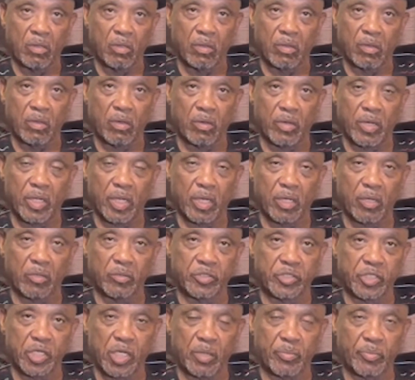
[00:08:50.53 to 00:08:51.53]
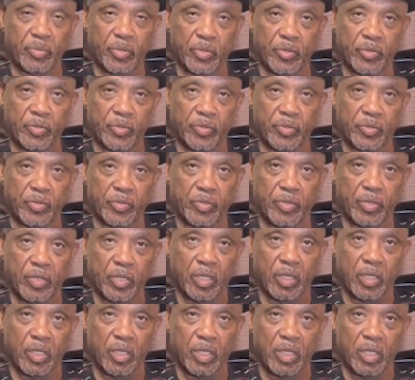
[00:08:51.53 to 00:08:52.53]
No, they don't jump on you.
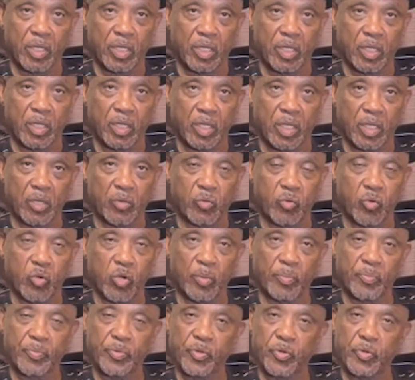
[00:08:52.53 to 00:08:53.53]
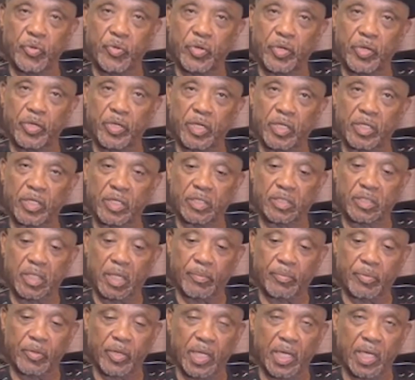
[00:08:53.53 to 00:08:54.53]
They whoop you with
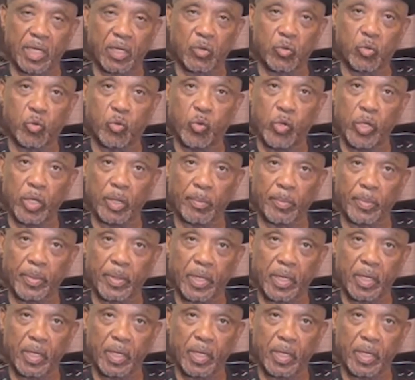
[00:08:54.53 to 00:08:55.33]
something like a whip.